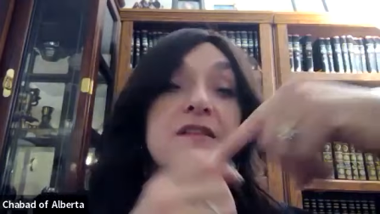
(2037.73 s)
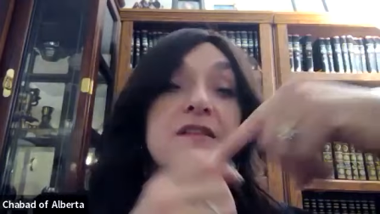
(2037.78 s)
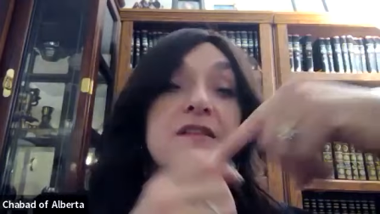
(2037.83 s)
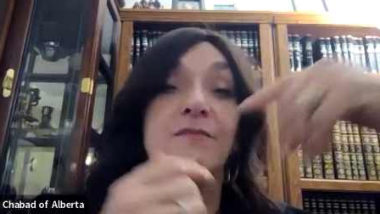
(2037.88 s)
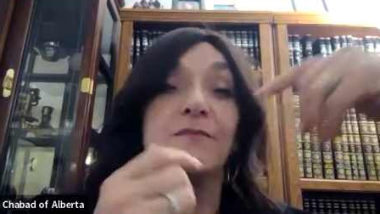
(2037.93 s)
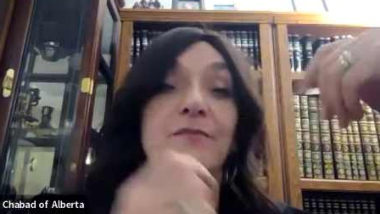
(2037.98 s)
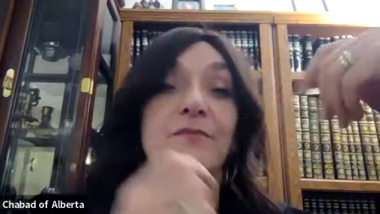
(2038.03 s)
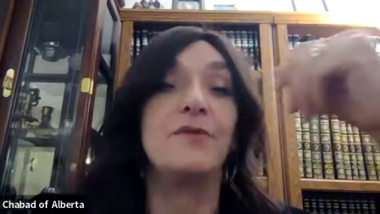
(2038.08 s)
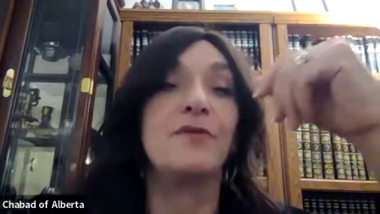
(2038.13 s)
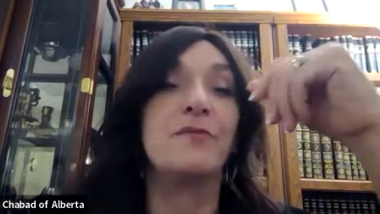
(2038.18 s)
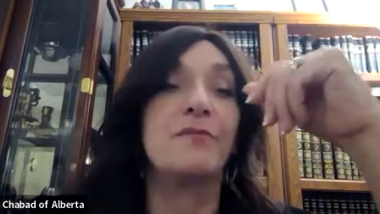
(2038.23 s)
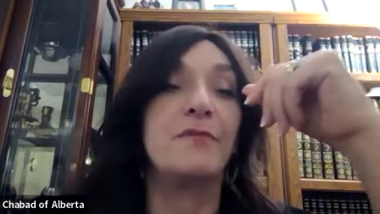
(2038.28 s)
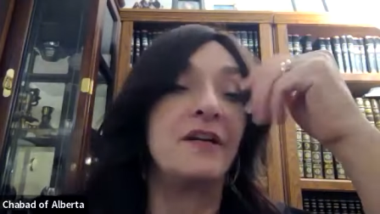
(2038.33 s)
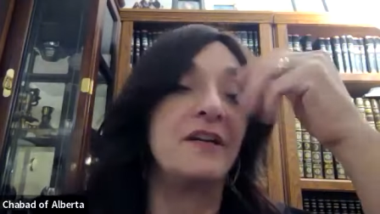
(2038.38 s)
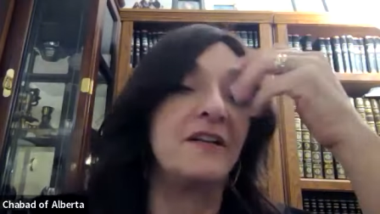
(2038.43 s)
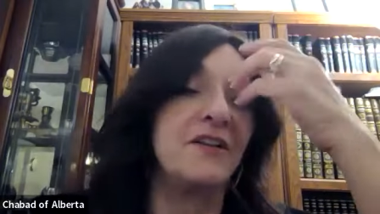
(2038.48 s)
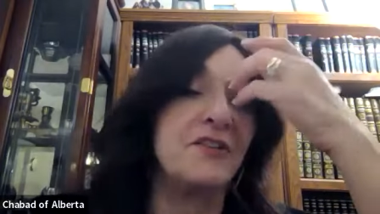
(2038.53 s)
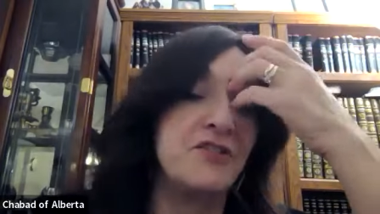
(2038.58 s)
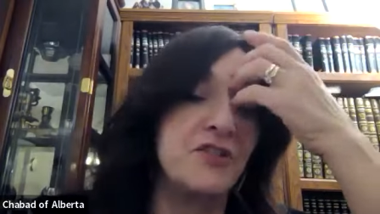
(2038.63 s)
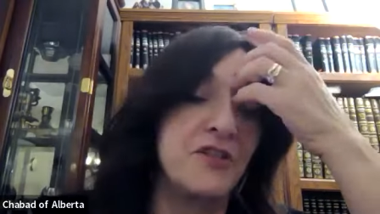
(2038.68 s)
They both
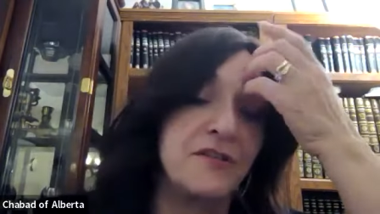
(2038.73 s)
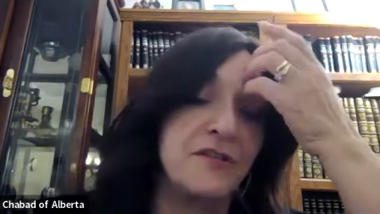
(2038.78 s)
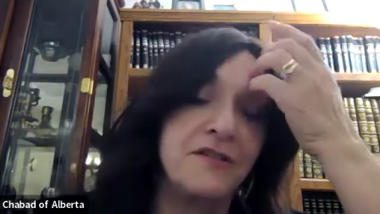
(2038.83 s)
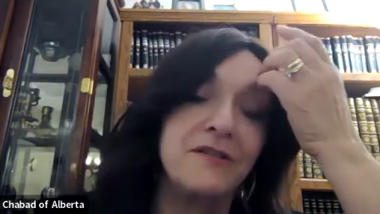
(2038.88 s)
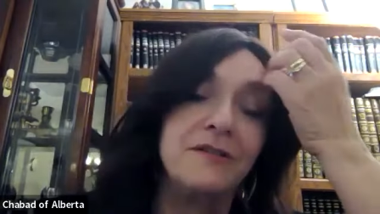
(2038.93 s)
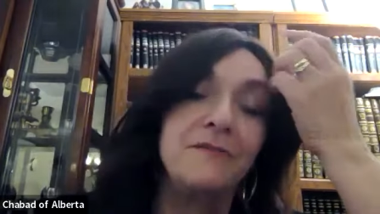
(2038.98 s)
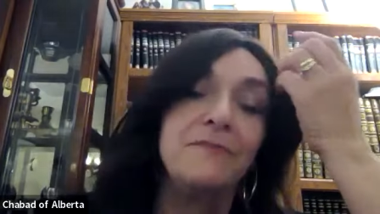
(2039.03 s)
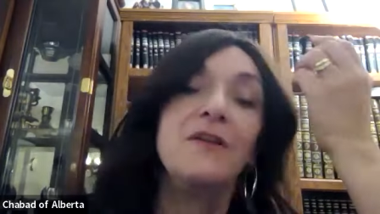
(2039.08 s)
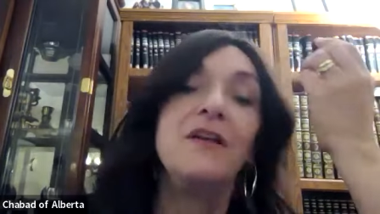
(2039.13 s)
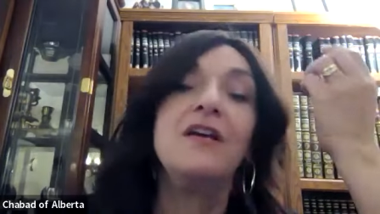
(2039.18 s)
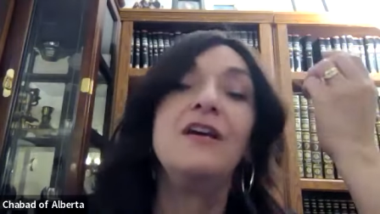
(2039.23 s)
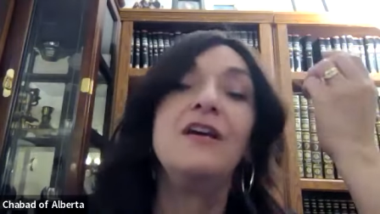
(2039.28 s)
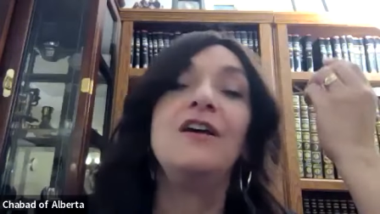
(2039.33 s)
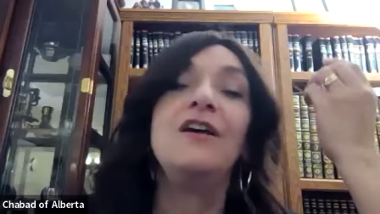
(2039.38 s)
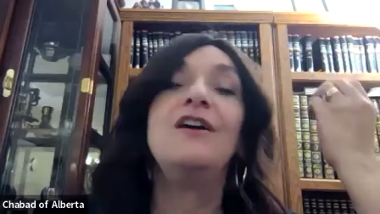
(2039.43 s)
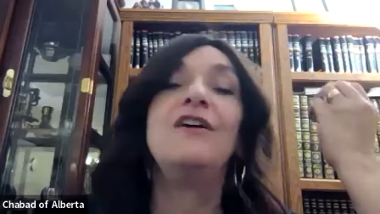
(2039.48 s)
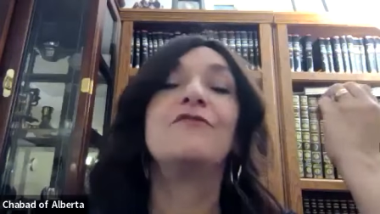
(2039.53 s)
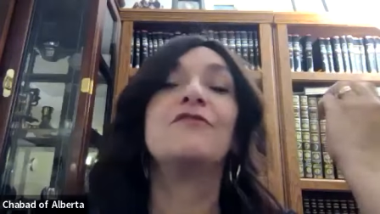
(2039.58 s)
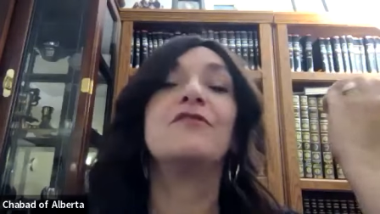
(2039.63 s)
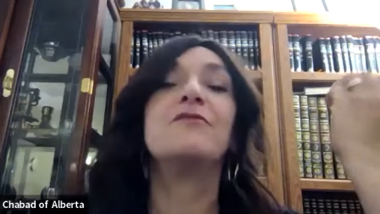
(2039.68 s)
married each other
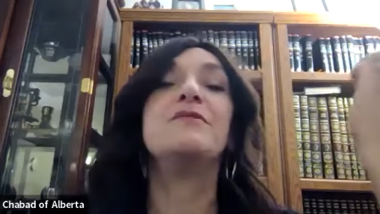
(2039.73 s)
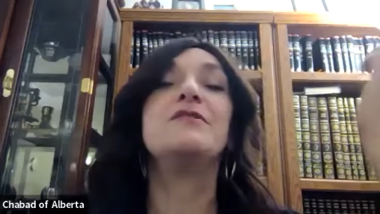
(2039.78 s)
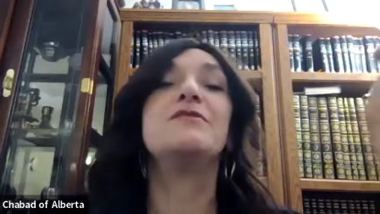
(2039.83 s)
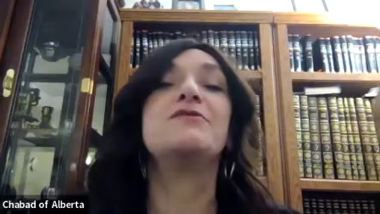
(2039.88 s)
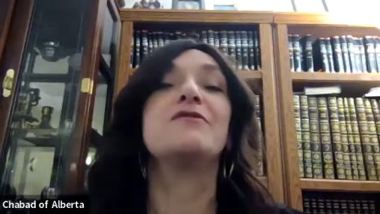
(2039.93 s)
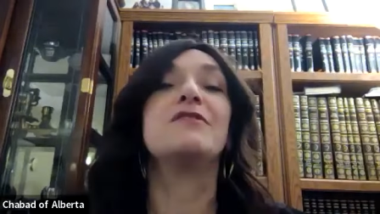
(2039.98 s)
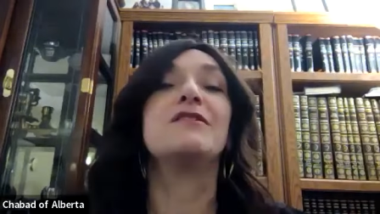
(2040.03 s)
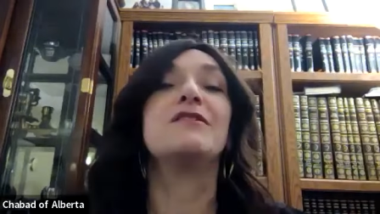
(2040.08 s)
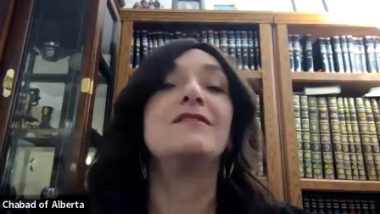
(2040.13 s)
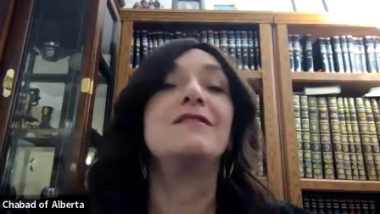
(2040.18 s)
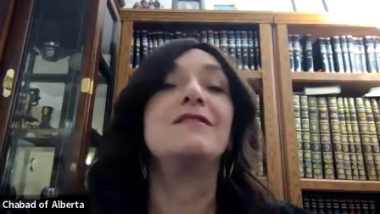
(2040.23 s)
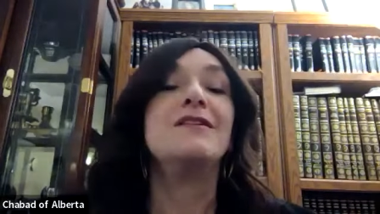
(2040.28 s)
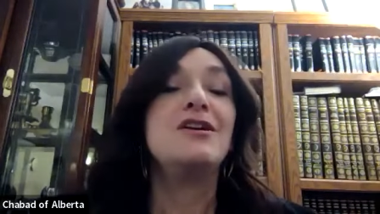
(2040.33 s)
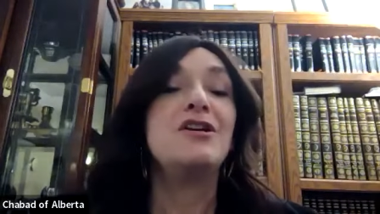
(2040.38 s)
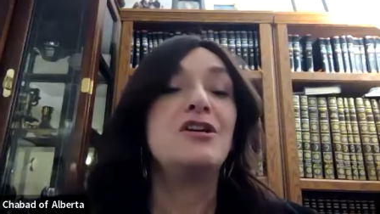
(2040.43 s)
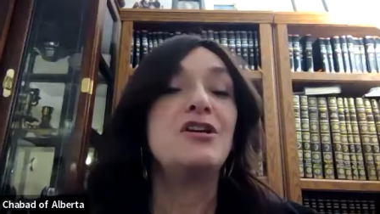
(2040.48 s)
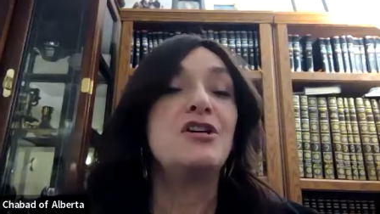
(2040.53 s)
from Israel.